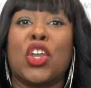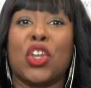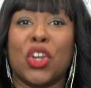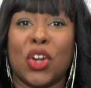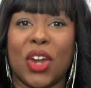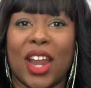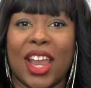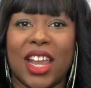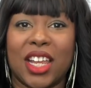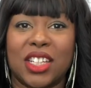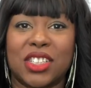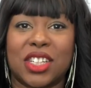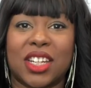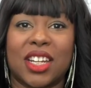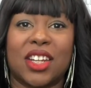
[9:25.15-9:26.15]
your
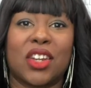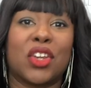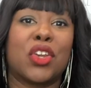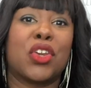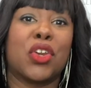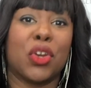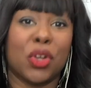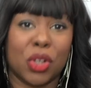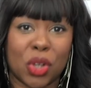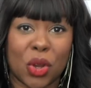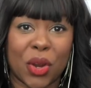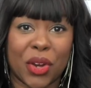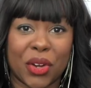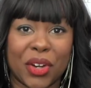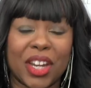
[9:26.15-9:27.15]
agent, your
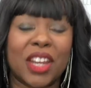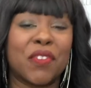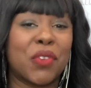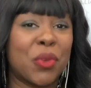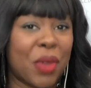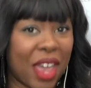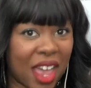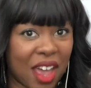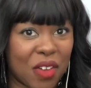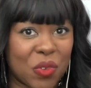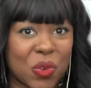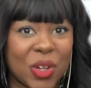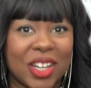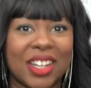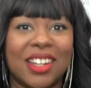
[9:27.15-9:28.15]
lawyer if you
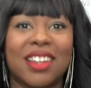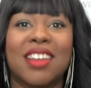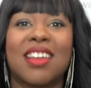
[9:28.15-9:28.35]
have one,